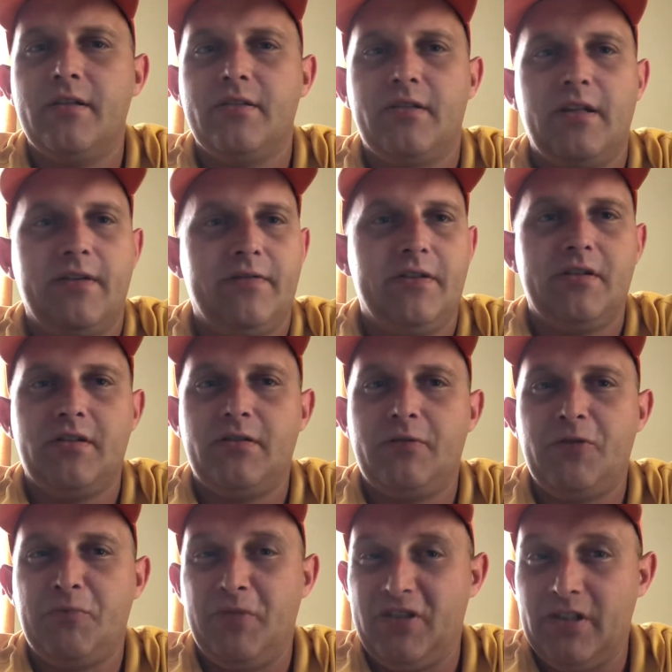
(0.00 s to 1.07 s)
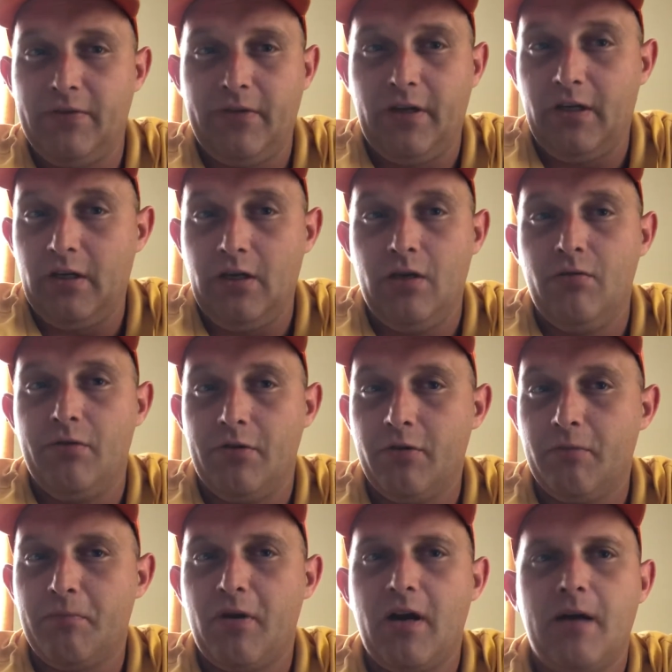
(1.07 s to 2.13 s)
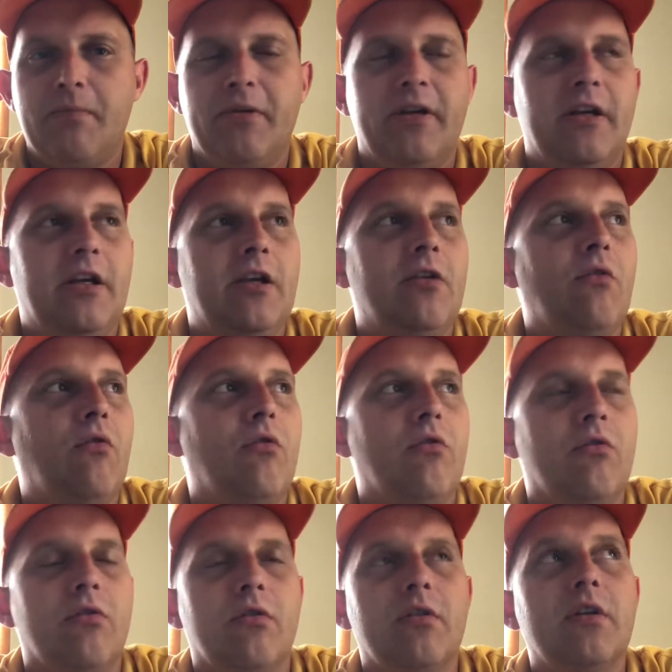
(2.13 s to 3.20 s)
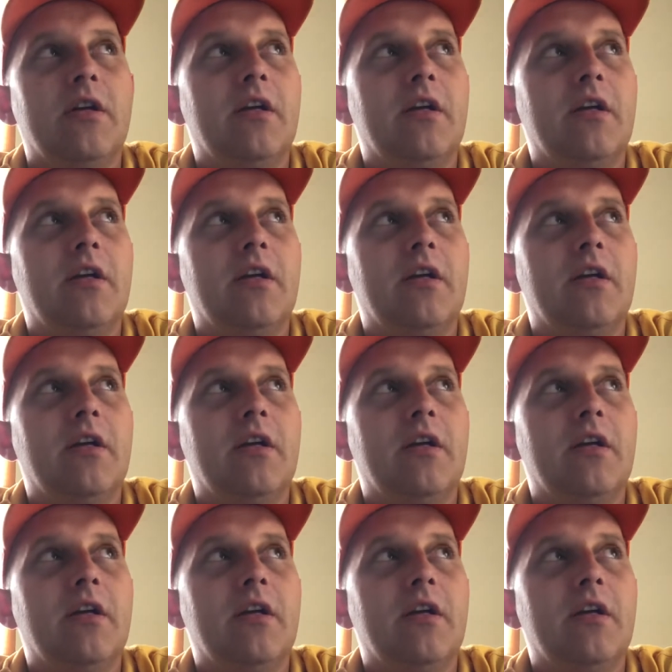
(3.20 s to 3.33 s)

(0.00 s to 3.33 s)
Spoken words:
stuff that's specific to you and your property, or